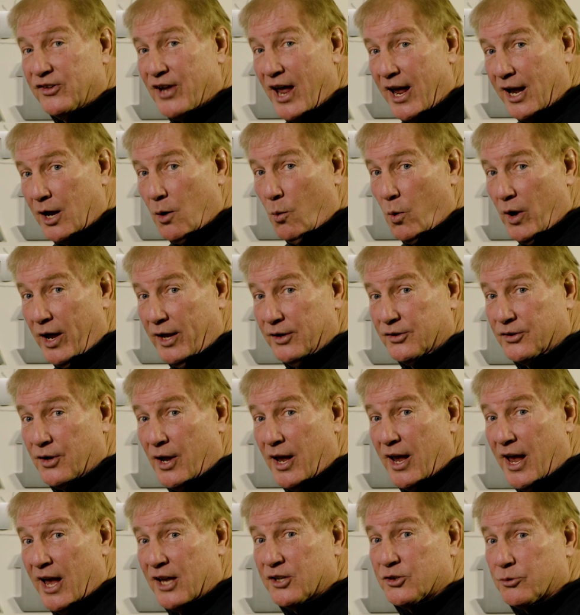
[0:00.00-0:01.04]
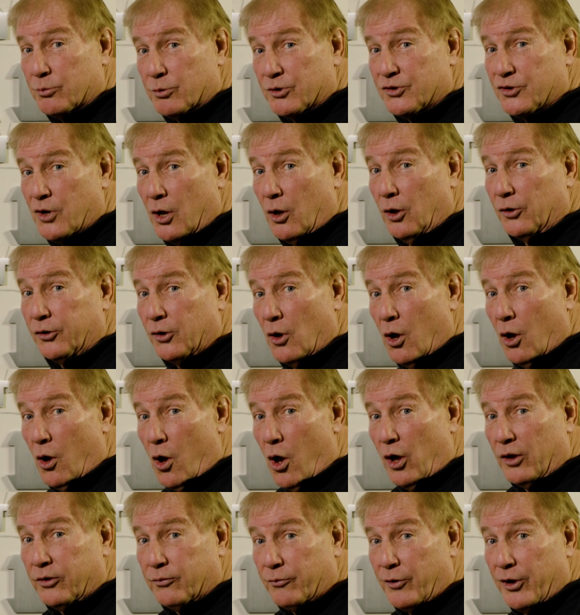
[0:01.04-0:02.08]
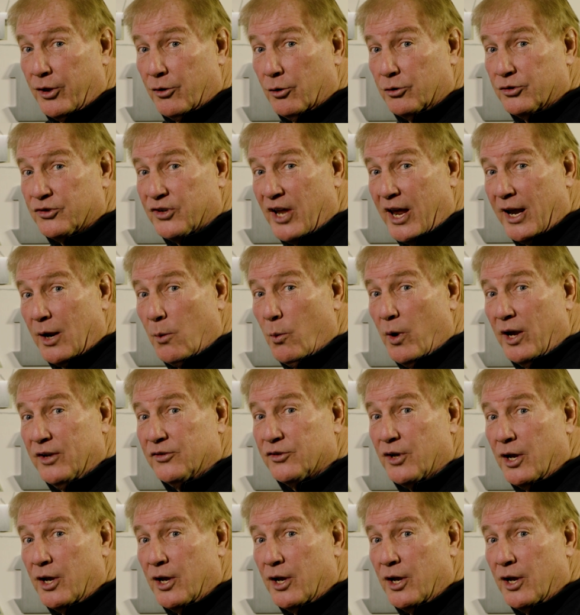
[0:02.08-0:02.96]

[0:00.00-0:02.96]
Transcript: takeaways as a result. All three of those takeaways,